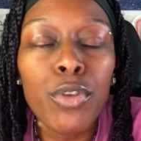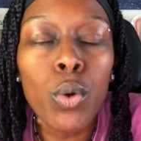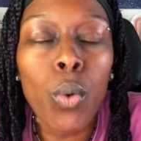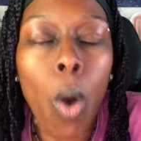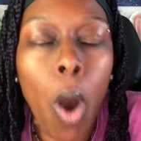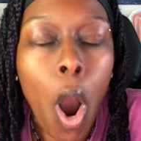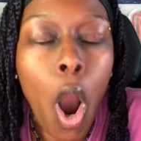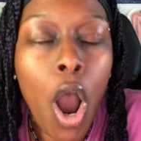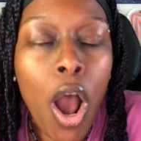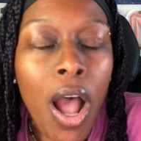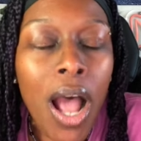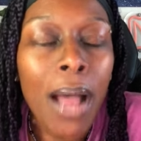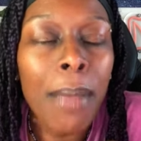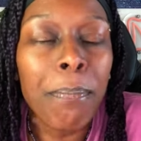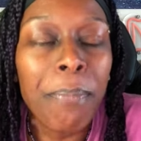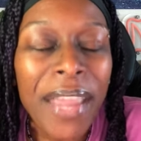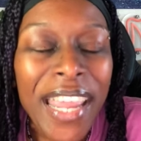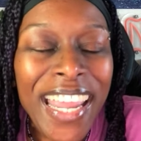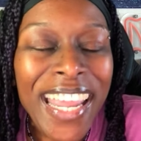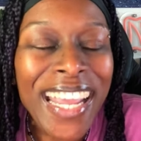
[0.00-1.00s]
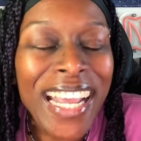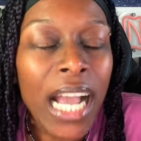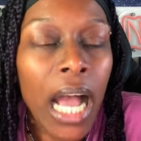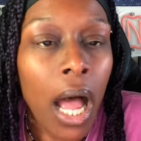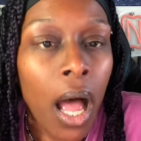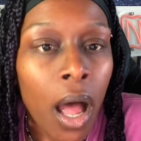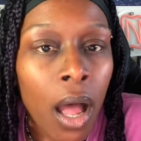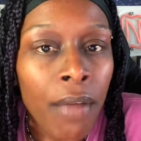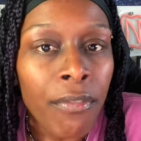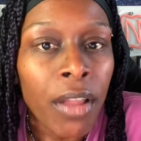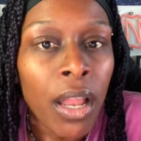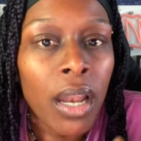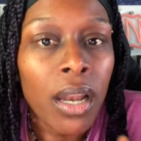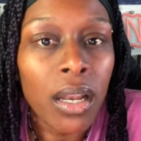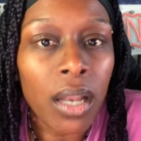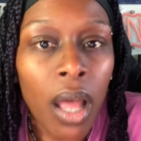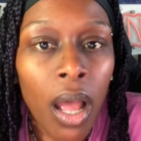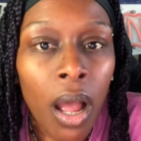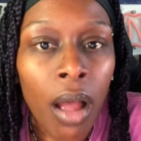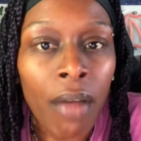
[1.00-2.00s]
You are a being of
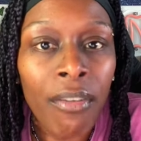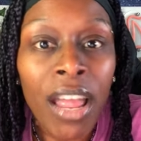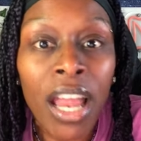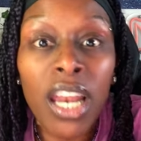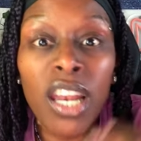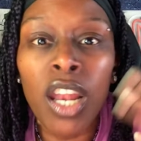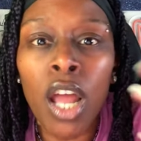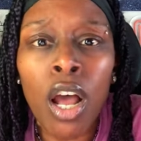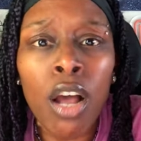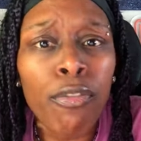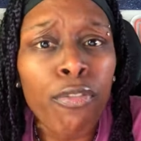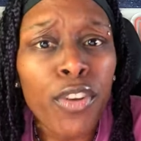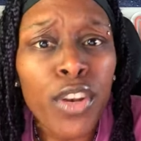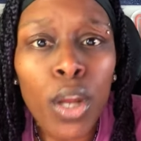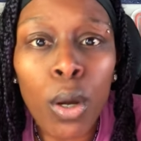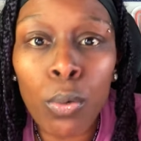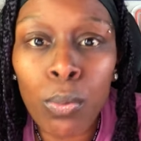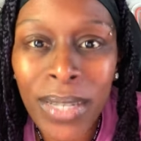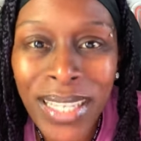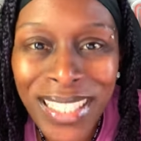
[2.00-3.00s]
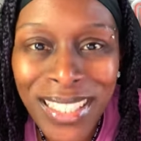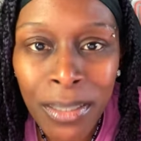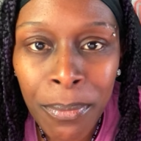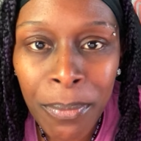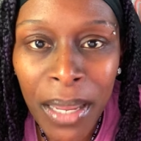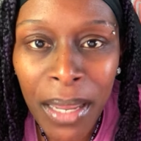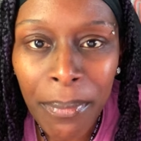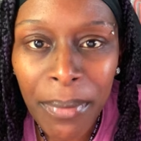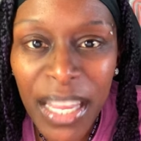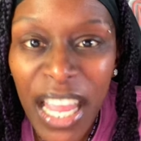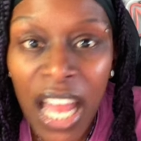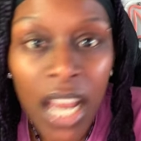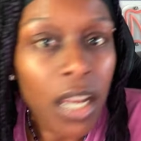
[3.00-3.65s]
love love. Love for no reason, baby.